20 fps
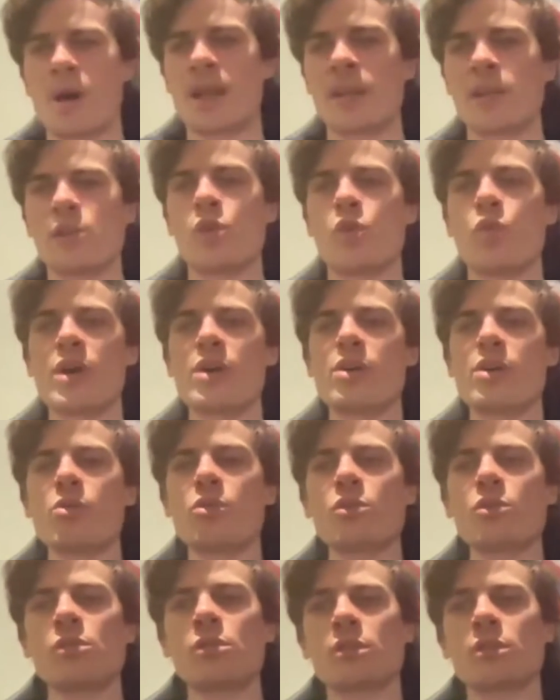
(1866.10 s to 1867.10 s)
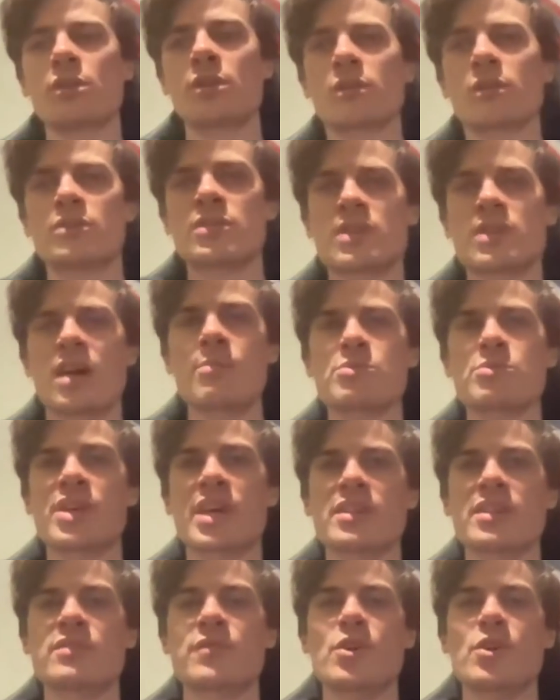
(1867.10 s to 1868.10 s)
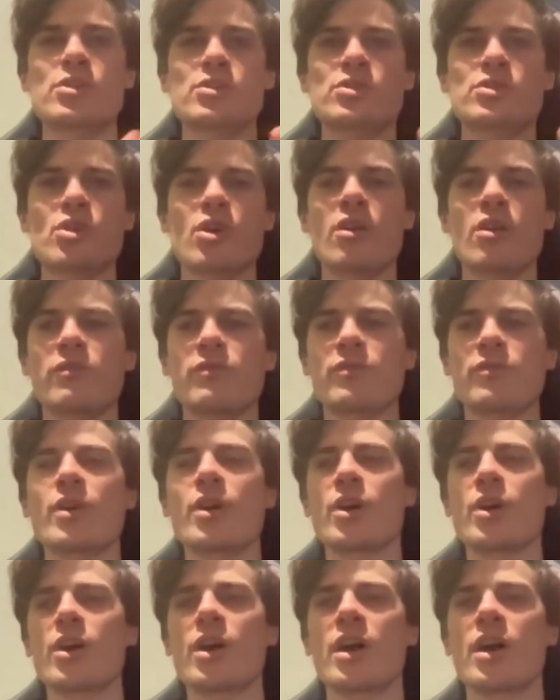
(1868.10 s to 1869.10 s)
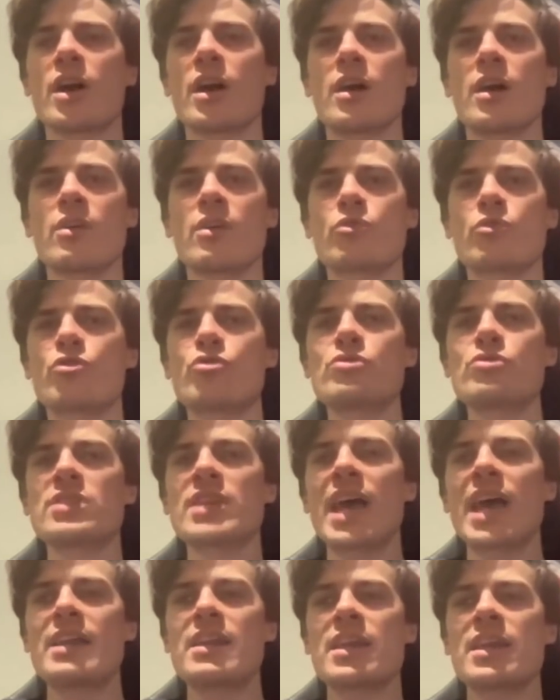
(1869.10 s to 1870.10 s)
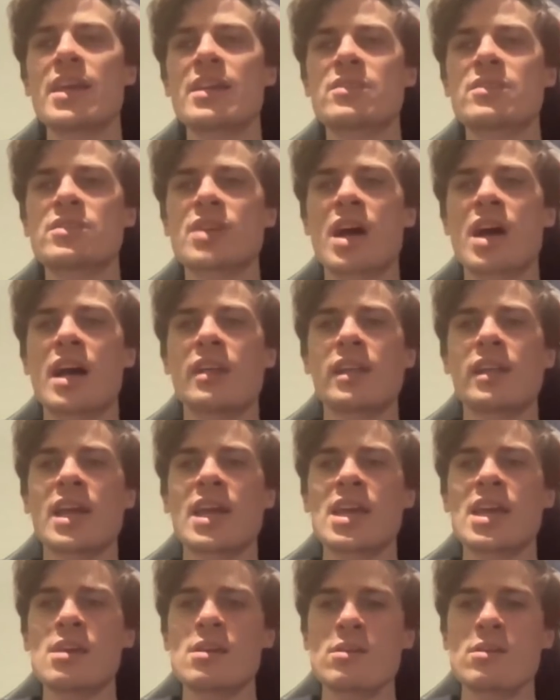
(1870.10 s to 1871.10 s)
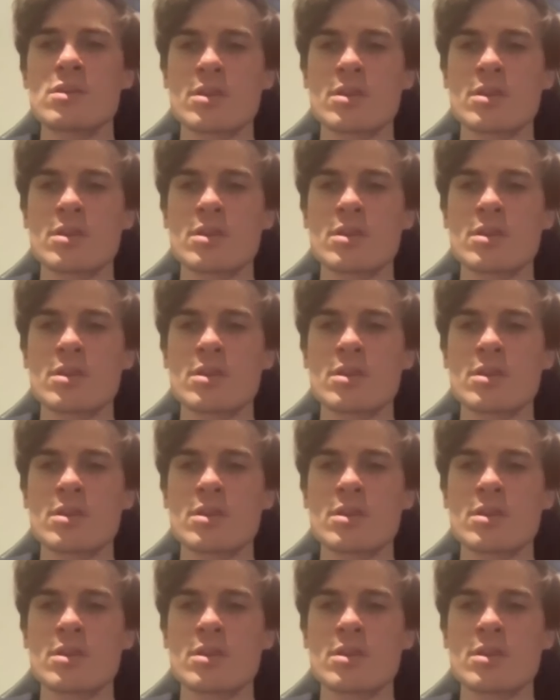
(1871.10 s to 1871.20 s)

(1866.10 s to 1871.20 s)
loyal subjects. First off, crusade against Ali.